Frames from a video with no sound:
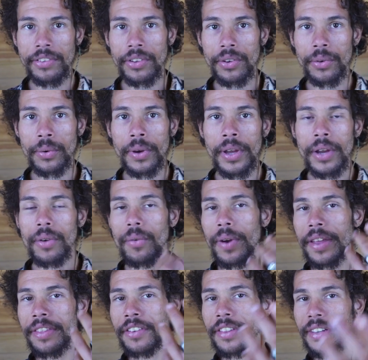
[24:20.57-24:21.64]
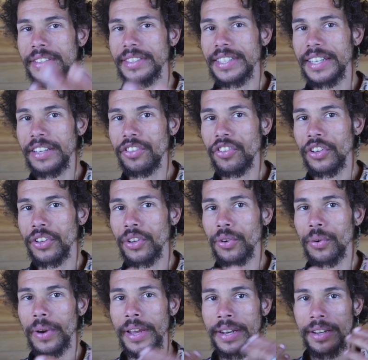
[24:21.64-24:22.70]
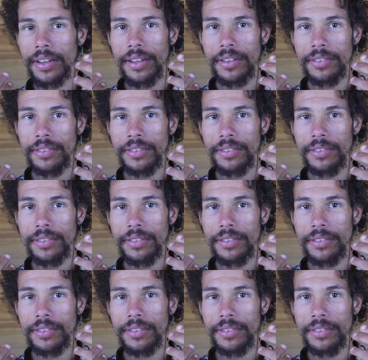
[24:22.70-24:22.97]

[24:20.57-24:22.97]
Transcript: you rather than teaching you and uh,